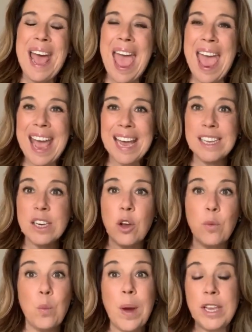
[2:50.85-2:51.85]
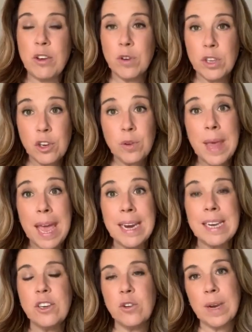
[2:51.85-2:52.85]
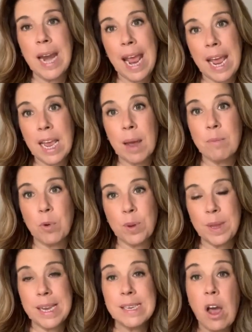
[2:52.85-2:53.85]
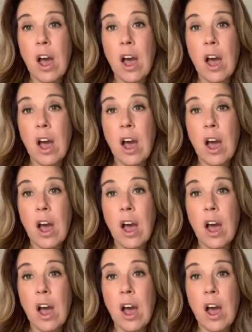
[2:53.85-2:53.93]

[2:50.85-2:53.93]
And what you can do then is you can hang up more things.